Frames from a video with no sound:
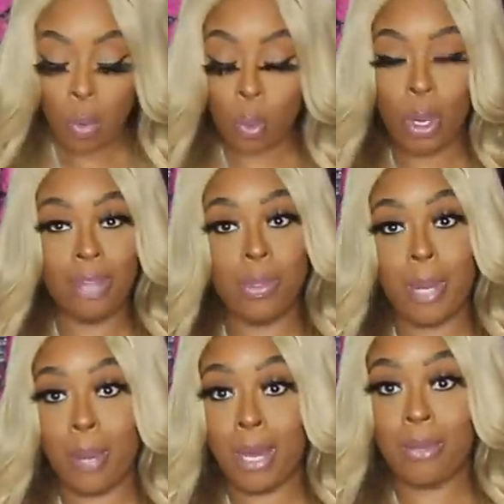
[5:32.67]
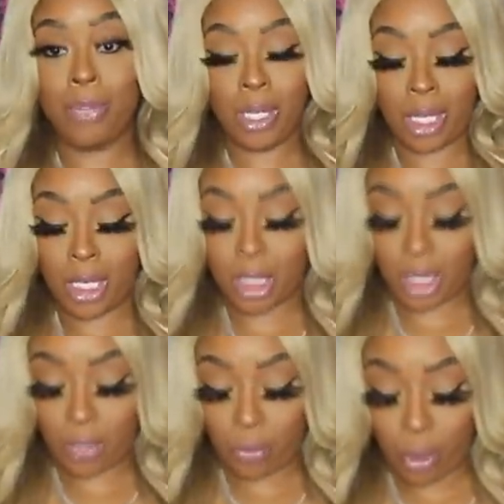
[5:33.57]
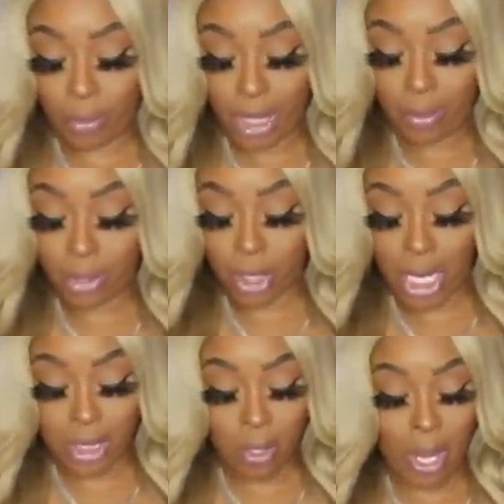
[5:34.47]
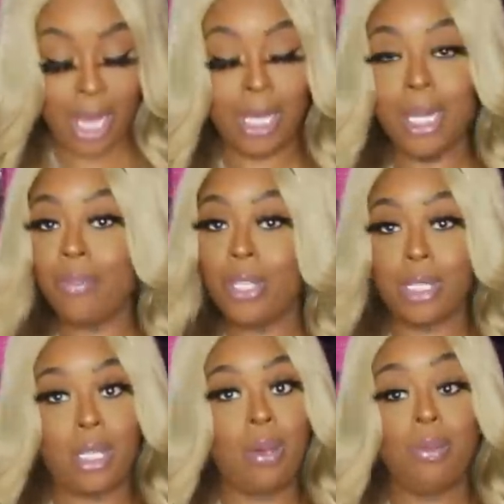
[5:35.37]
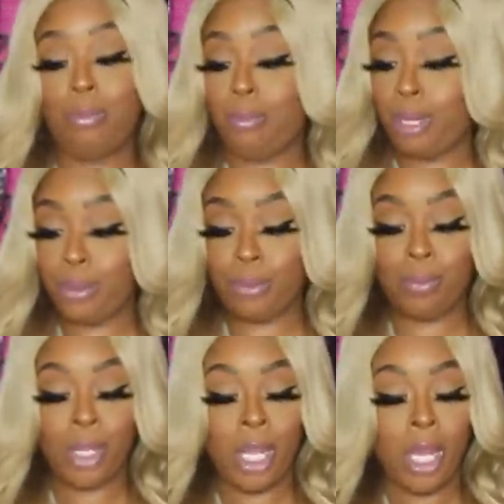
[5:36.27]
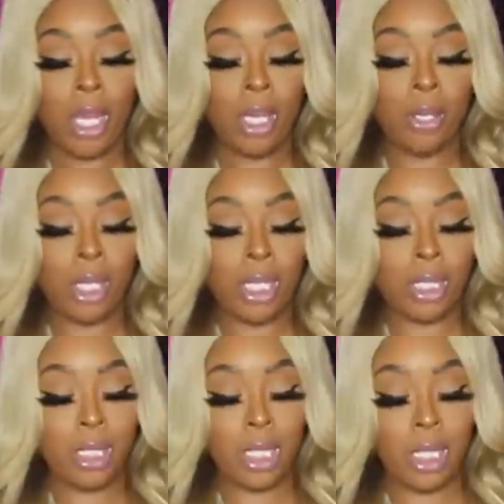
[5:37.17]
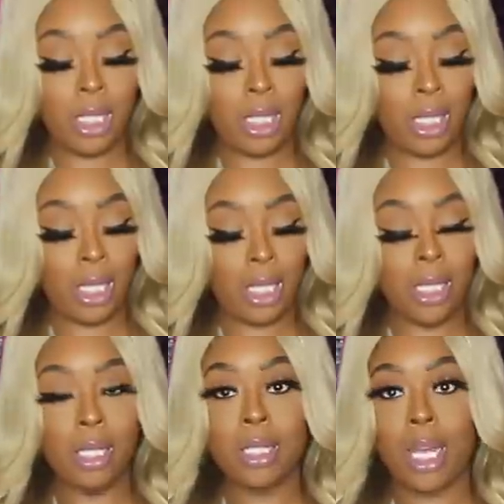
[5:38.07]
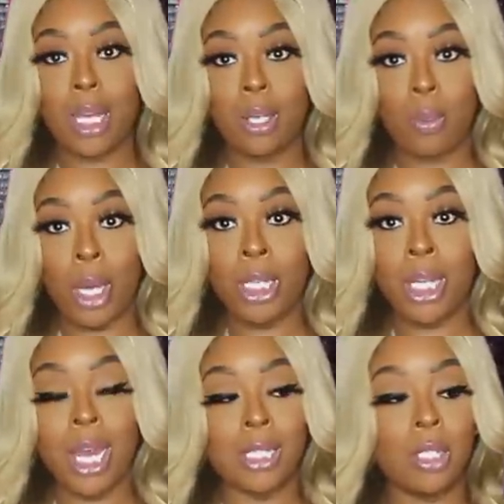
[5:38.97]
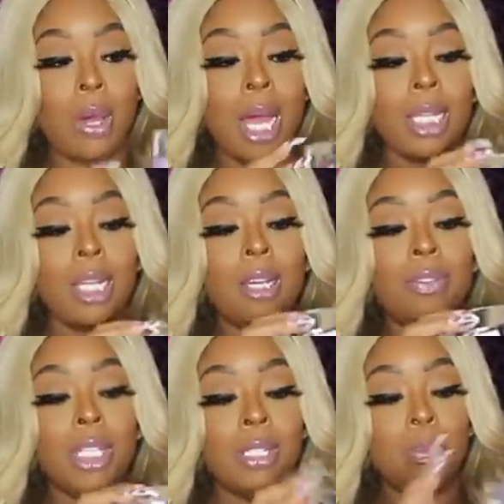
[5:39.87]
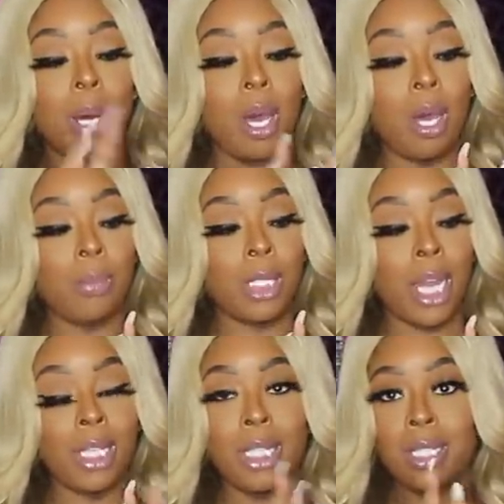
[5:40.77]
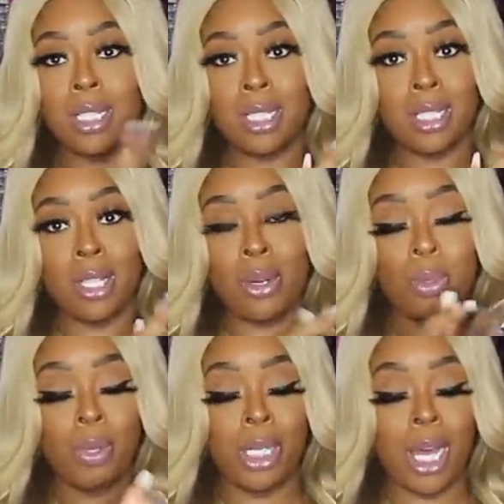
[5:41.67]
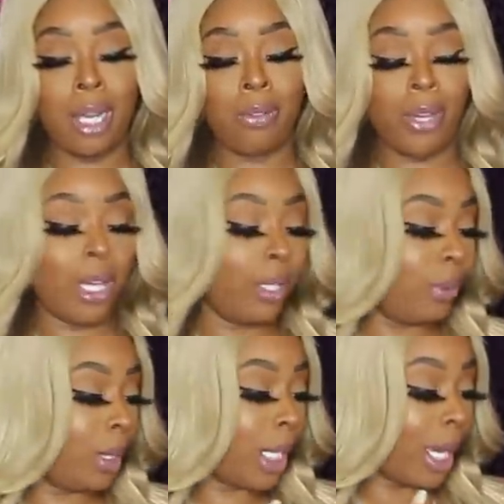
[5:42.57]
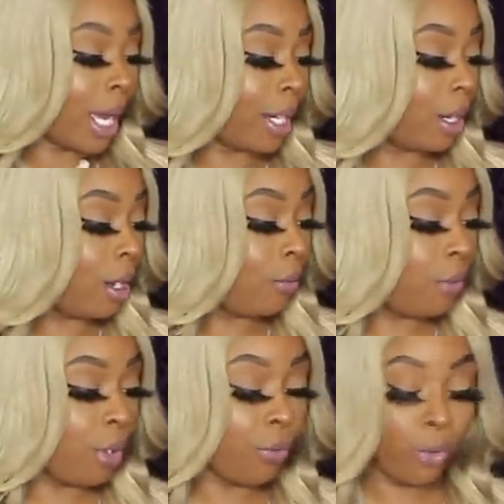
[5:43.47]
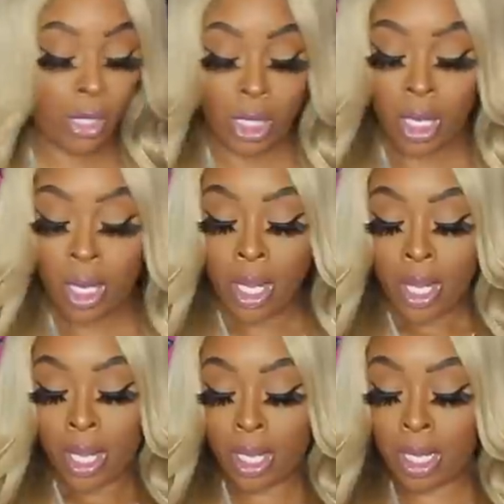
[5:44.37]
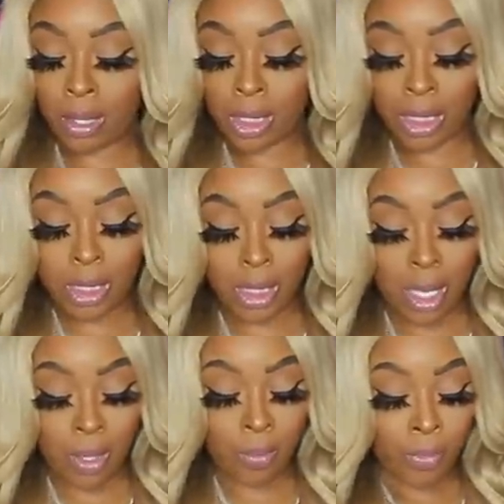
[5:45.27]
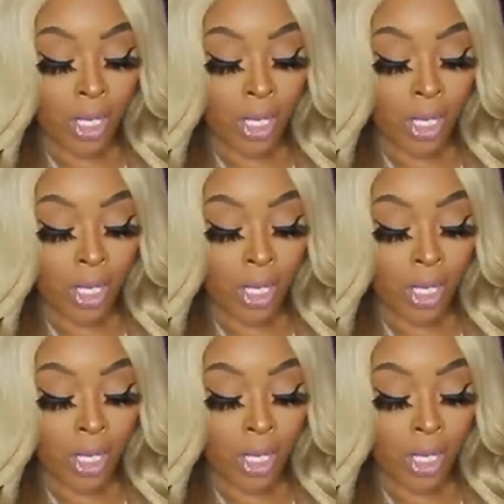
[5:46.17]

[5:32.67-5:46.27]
Won't have to buy my foundation for a minute, but you guys know I love it. So boom. Here is the Clinique Take It Away. You guys know I love these bombs like this. This is $31 value and I got it for free Hello, CCO.